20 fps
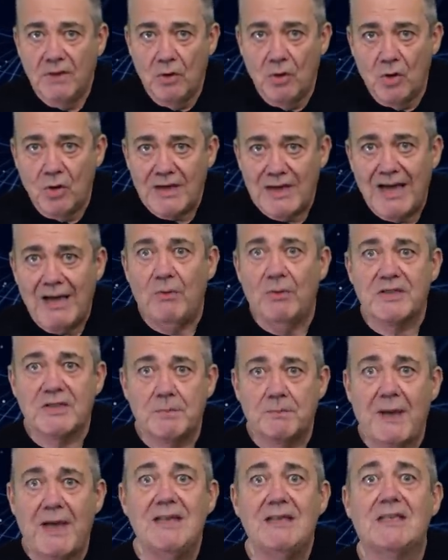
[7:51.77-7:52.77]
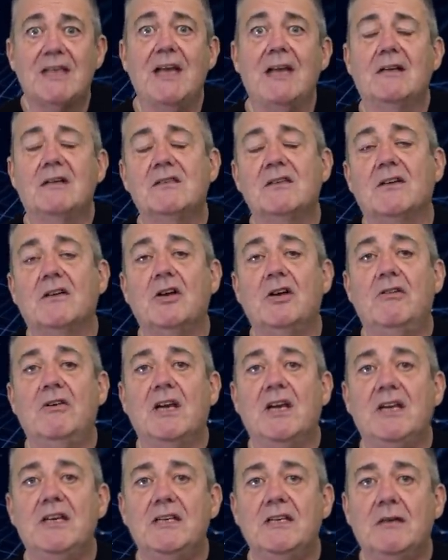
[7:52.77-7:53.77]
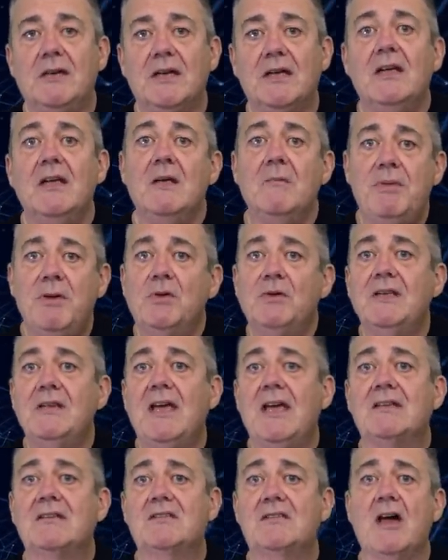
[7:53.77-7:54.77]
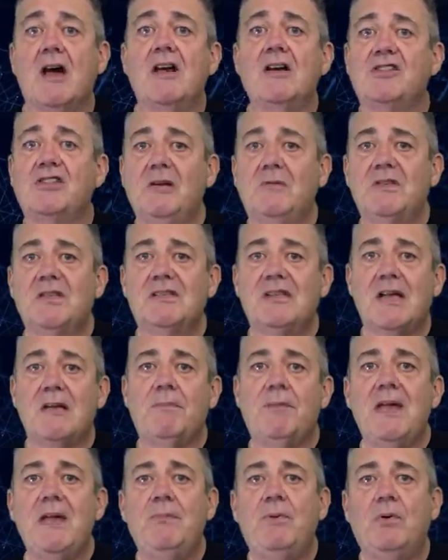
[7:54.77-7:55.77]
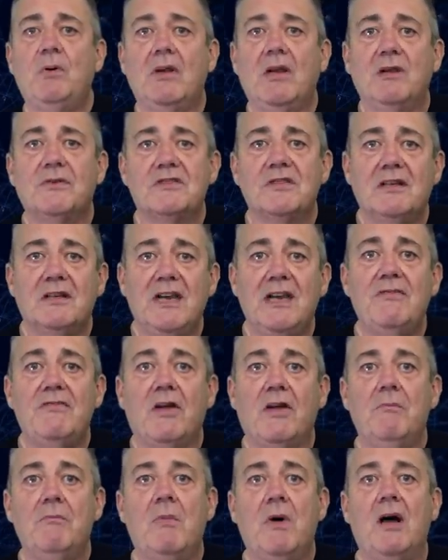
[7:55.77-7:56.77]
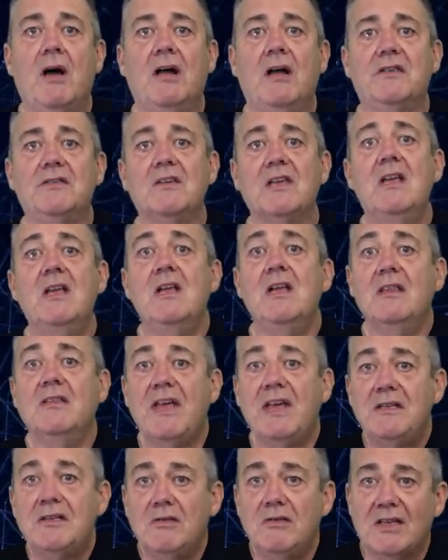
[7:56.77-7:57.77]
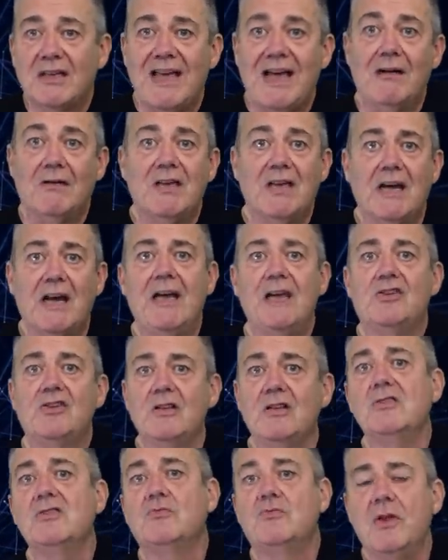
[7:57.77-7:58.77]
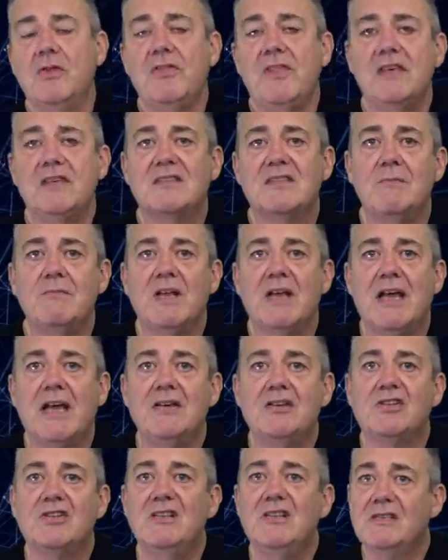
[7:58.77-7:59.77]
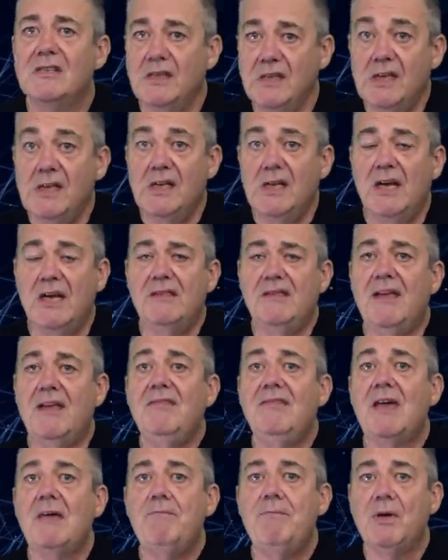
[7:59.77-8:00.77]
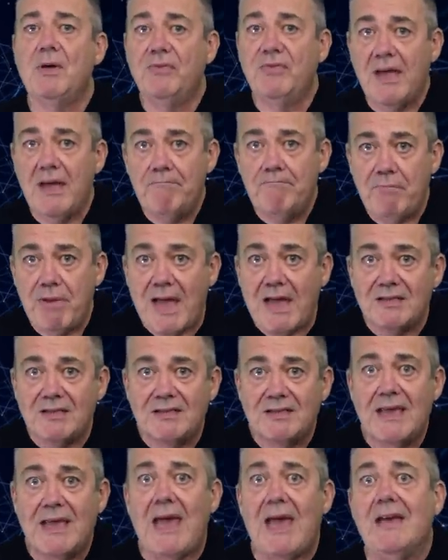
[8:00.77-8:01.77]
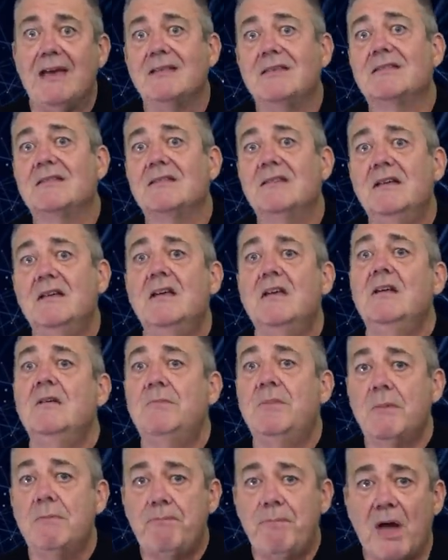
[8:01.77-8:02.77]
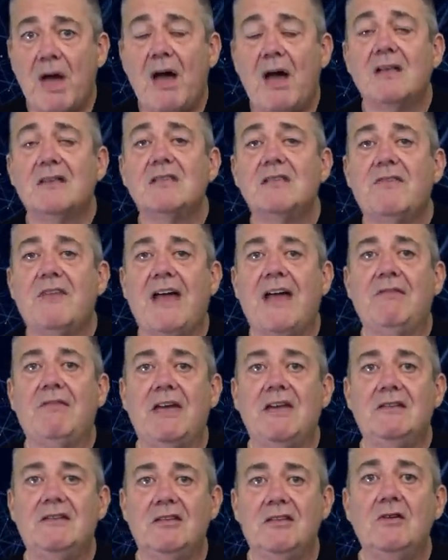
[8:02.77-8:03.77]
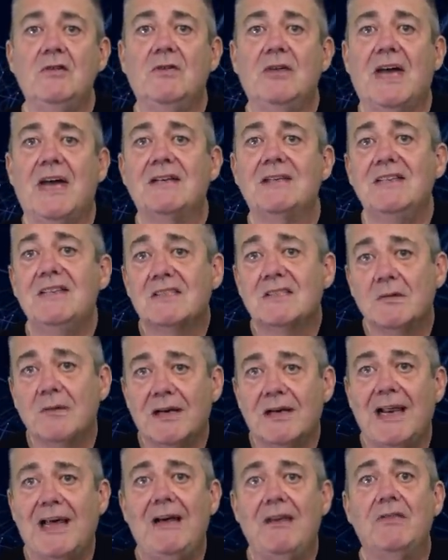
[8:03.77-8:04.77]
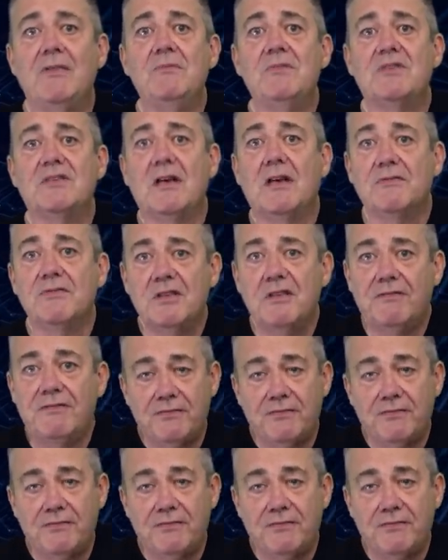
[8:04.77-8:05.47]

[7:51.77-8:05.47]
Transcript: Look at what SpaceX are currently doing, building their Starship to take people to live on Mars. They do the calculations, run their simulations, and then they build their best guess. But part of how they do that is to allow themselves the